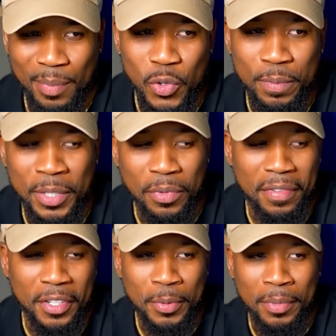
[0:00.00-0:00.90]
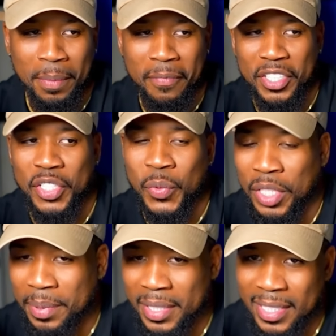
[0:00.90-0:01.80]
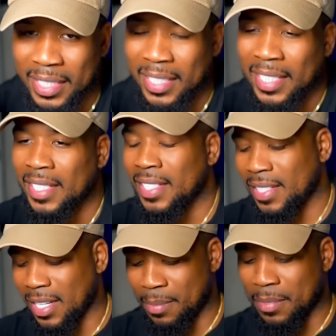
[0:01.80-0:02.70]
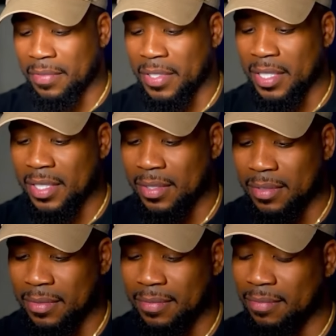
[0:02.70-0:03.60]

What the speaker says: Most men will fuck them up, 51%. Y'all motherfuckers is